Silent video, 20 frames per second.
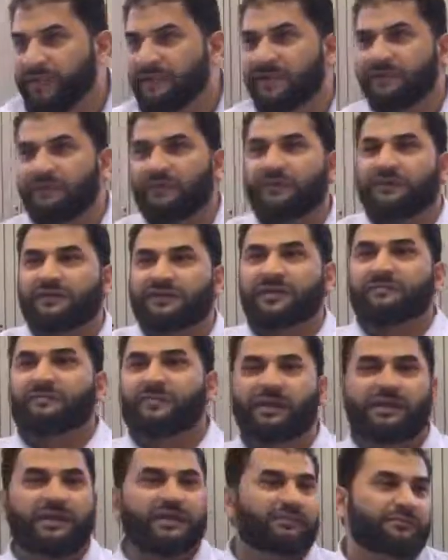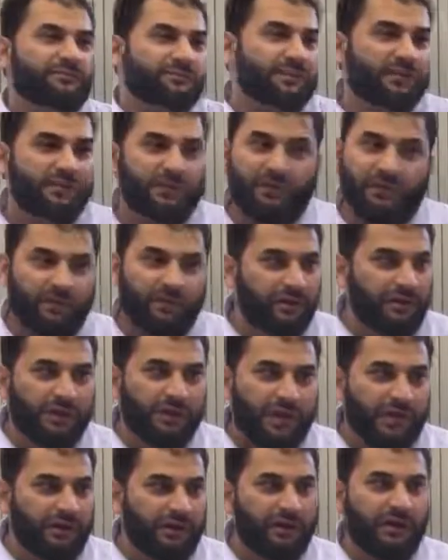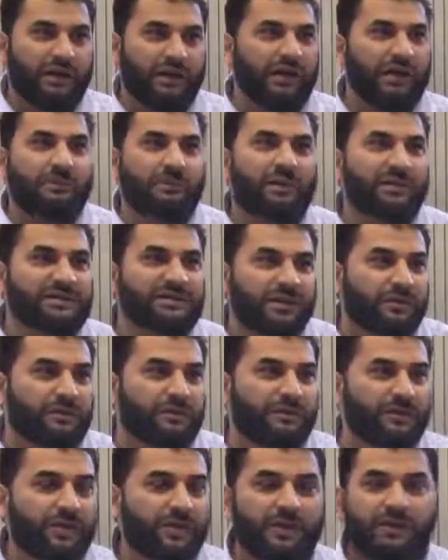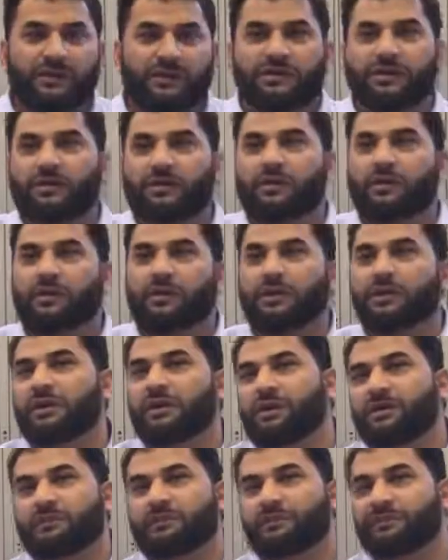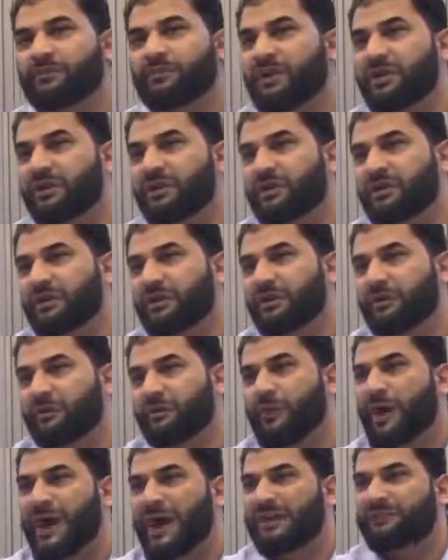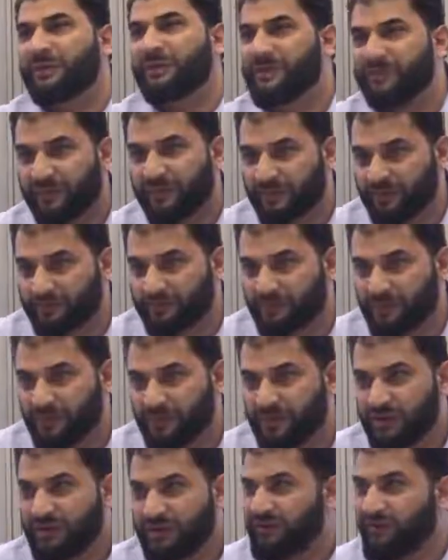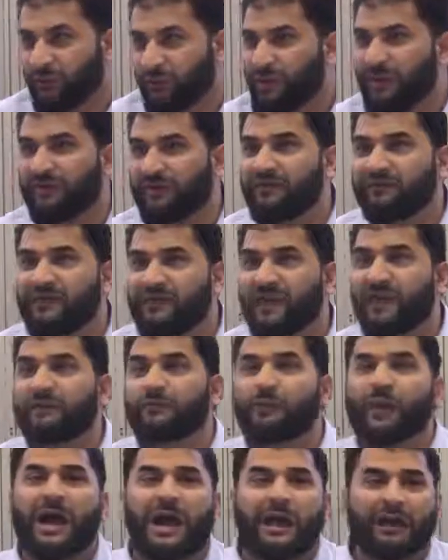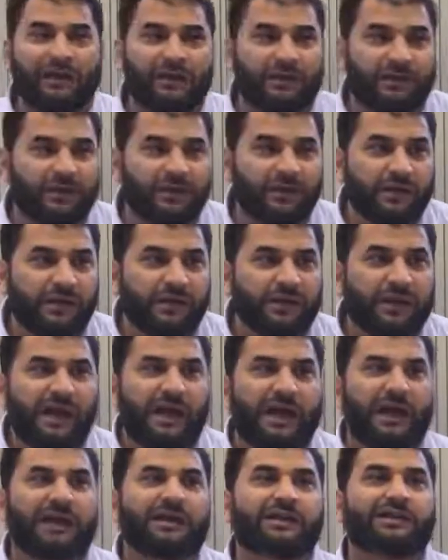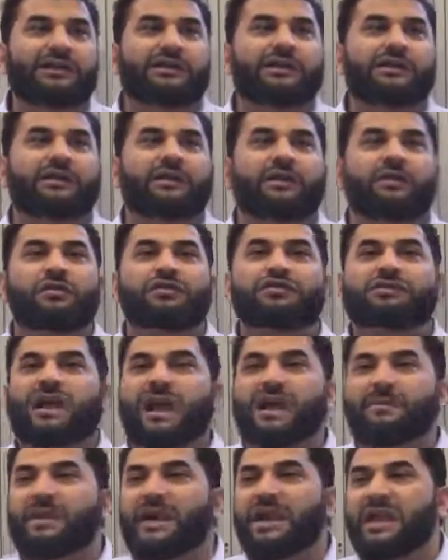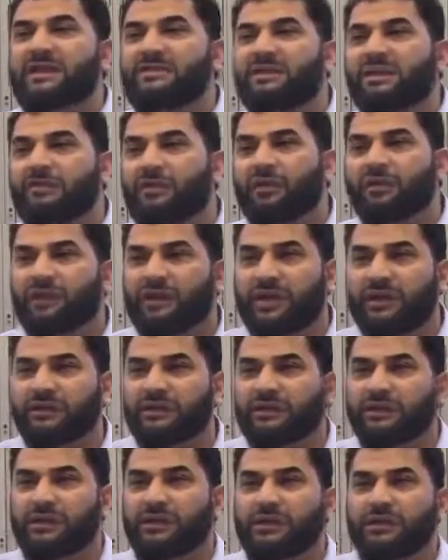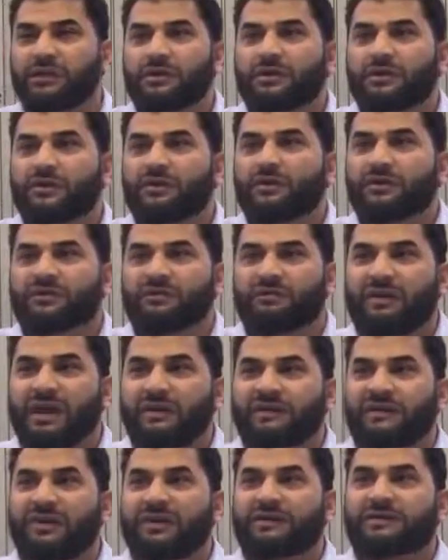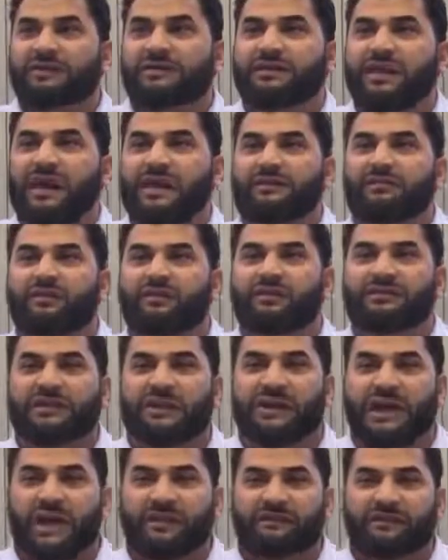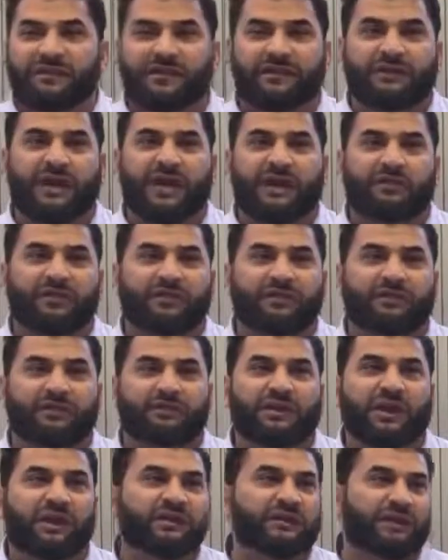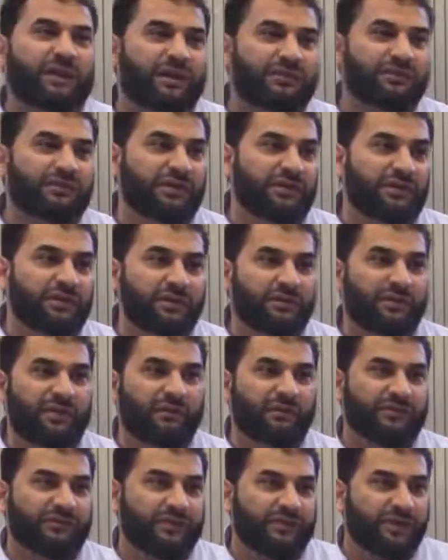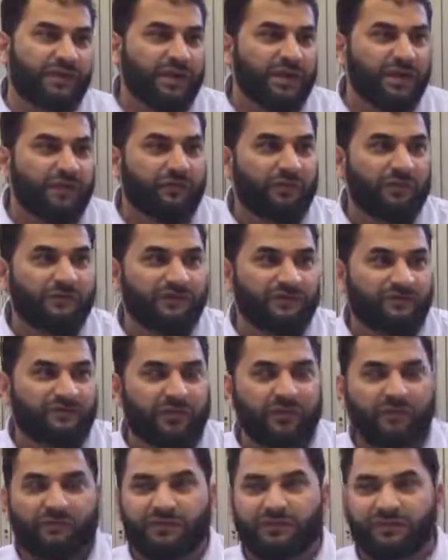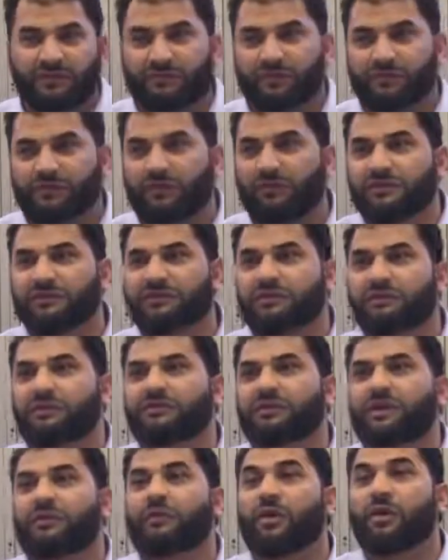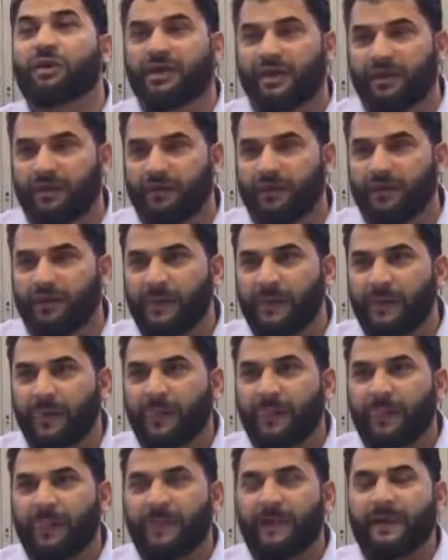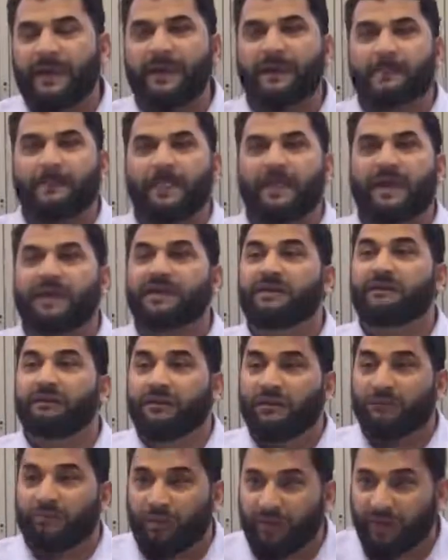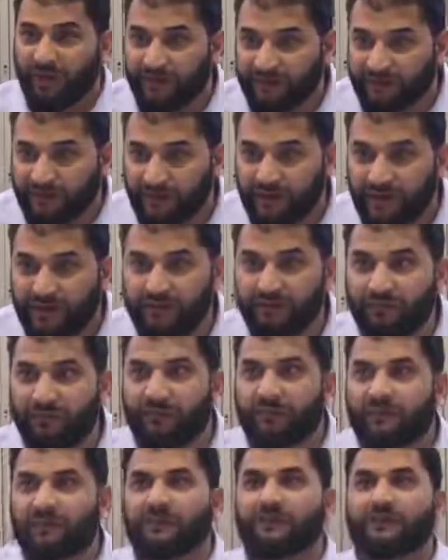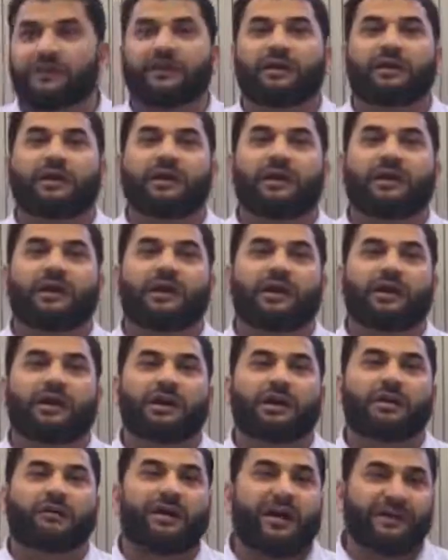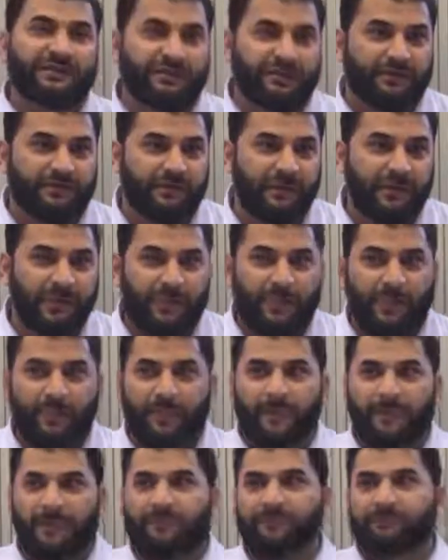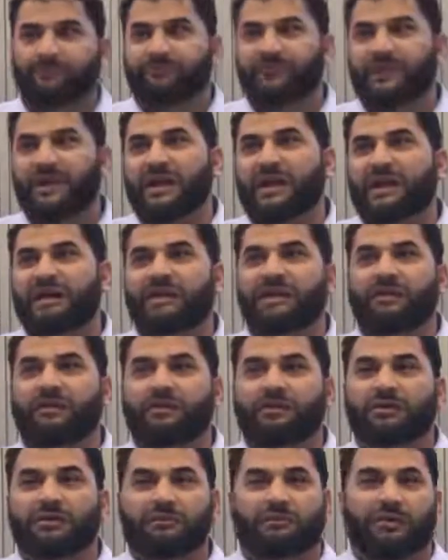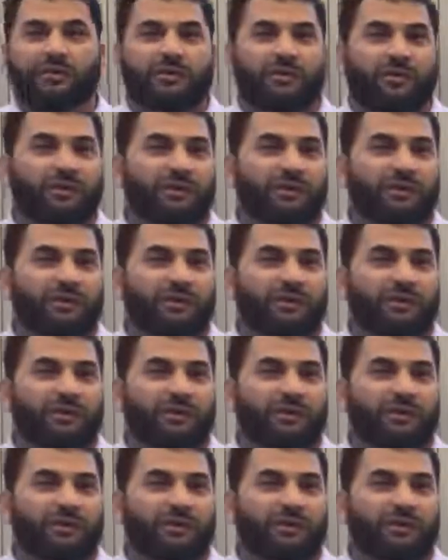They were simply a bunch of, you know, wild people. They were very wild. And Osama ibn Munqidh, who was writing at the time, who was alive at the time of Sultan Salahuddin Ayyubi, was also a warrior, and he was a poet, he was a writer. And he wrote a book